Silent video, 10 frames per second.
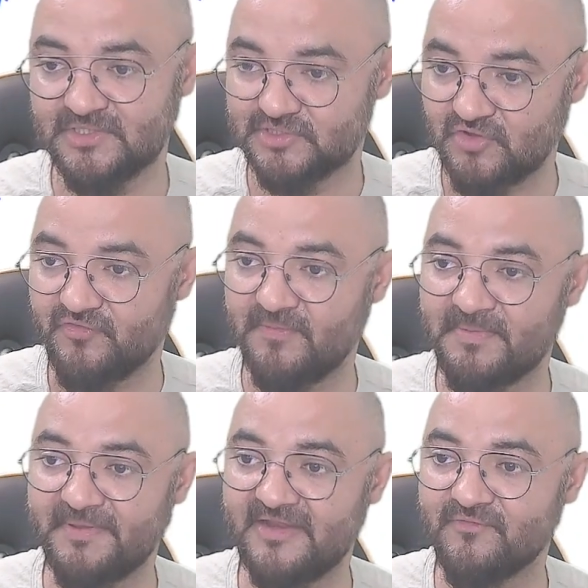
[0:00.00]
So if you are
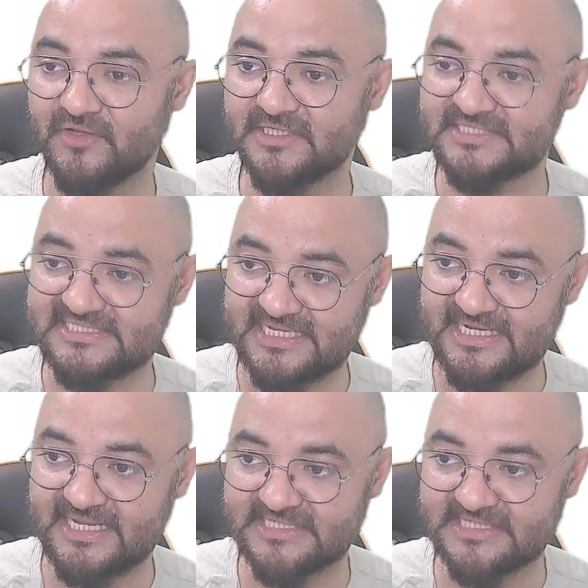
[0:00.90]
preparing for the CET